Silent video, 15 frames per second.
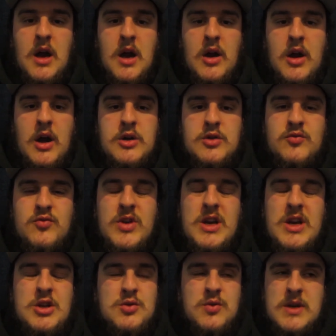I
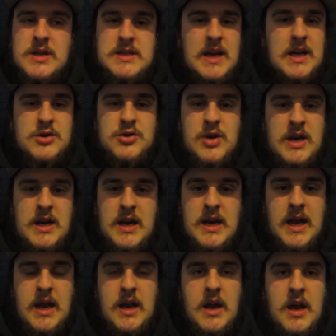really just want to start training
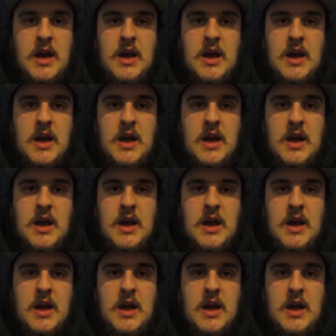again.